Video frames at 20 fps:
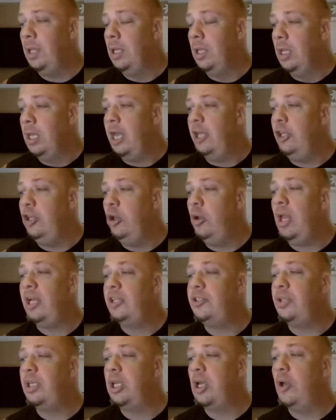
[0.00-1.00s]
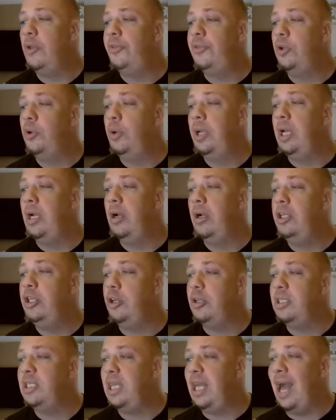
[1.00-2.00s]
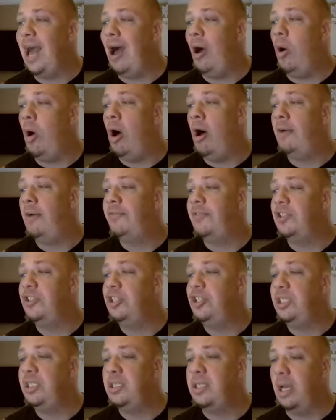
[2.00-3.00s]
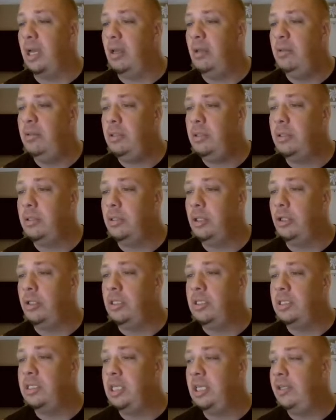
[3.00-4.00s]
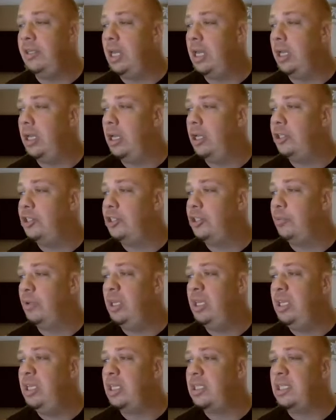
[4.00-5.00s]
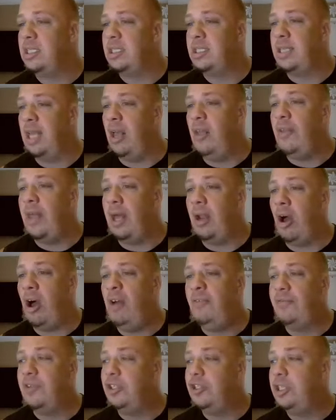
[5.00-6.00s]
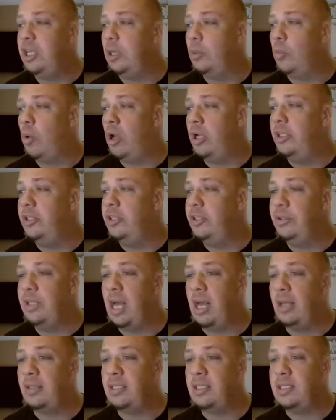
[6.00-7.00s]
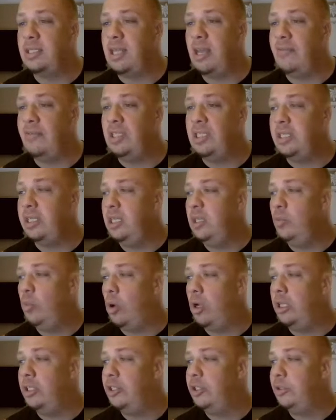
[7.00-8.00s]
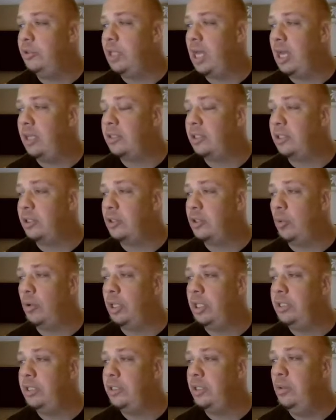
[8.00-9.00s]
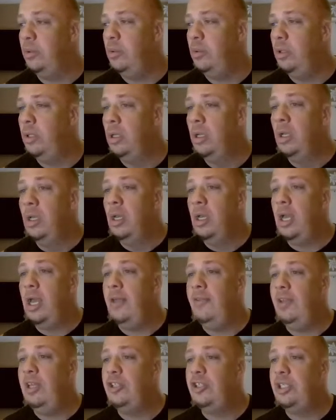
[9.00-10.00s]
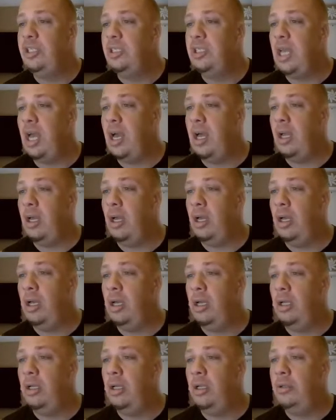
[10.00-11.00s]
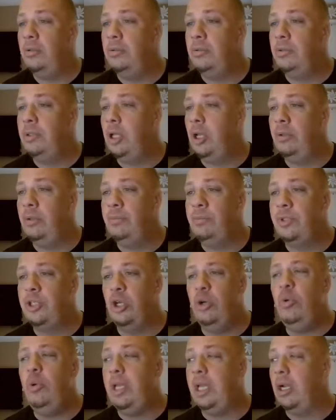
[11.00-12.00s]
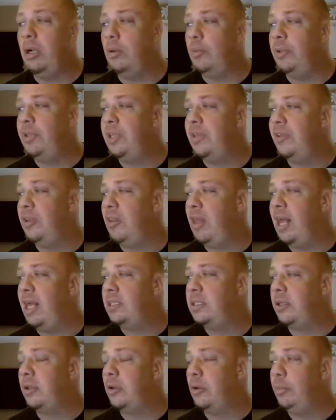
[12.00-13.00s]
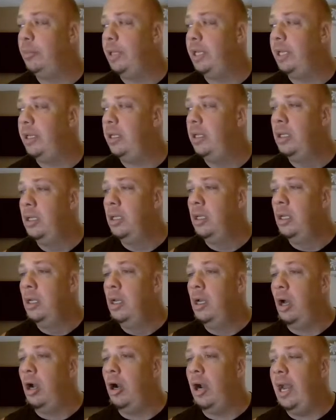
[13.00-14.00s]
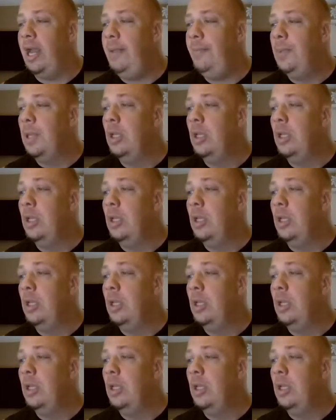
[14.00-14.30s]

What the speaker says: And you can actually go through here and you can see how often she sells. You can see that she really doesn't sell that often. She had one in 2017, one in 2022. And then she's got two here within the last little bit. All right.